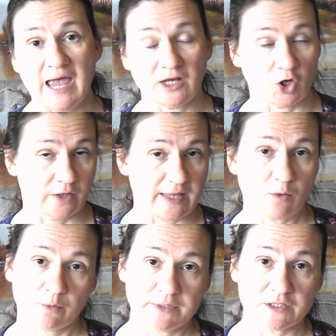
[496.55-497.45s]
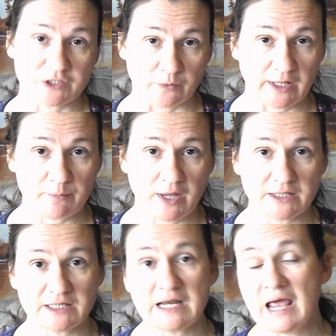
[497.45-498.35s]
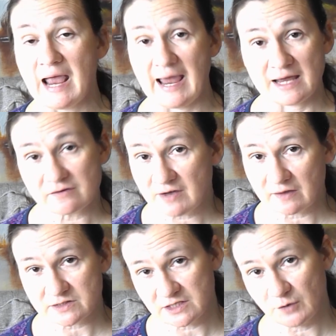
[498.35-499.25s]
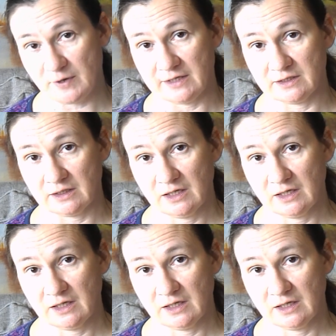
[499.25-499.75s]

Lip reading: and on that will be a donate button and a volunteer button.